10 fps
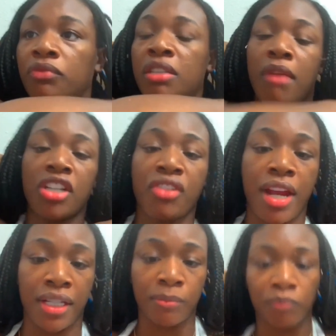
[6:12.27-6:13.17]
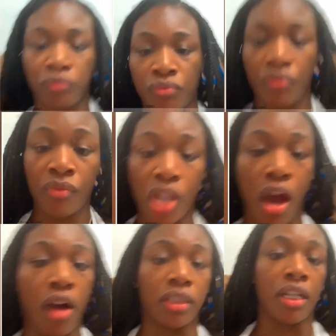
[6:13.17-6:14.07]
my training.
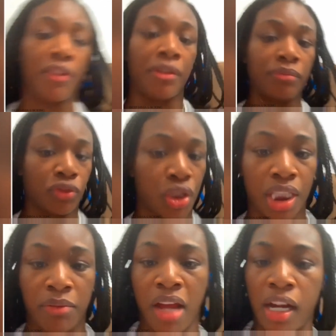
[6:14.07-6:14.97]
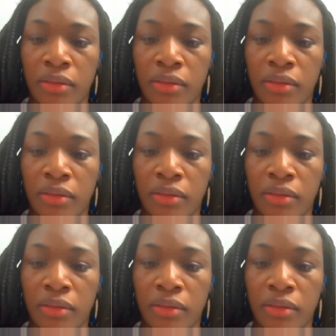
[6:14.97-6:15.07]
All of it. Trust me.